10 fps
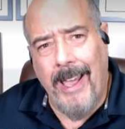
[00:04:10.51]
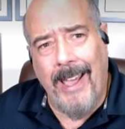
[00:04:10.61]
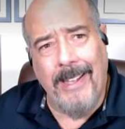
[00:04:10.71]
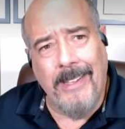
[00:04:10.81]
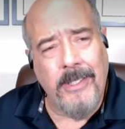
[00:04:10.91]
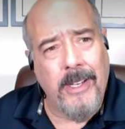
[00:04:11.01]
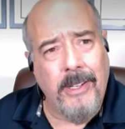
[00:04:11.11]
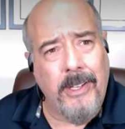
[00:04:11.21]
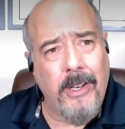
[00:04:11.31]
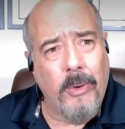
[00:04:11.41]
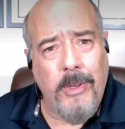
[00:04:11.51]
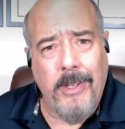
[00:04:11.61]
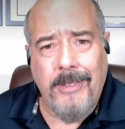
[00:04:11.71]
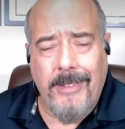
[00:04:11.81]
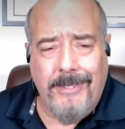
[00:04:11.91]
And, you know,
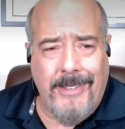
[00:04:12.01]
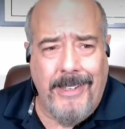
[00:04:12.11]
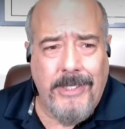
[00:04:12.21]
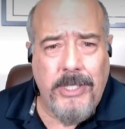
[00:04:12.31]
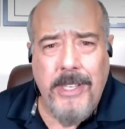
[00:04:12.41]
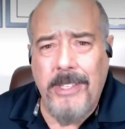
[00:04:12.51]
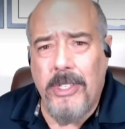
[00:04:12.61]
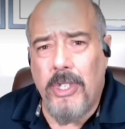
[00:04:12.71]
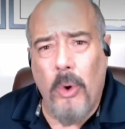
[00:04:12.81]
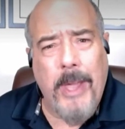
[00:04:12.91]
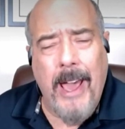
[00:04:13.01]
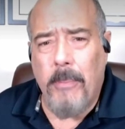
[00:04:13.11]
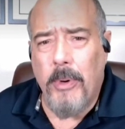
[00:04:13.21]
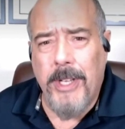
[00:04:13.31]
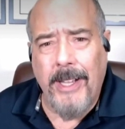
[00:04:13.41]
it's just so
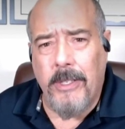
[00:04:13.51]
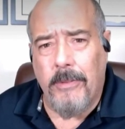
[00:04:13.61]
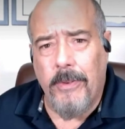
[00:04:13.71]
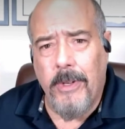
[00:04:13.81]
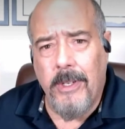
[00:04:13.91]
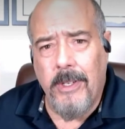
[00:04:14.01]
counterproductive.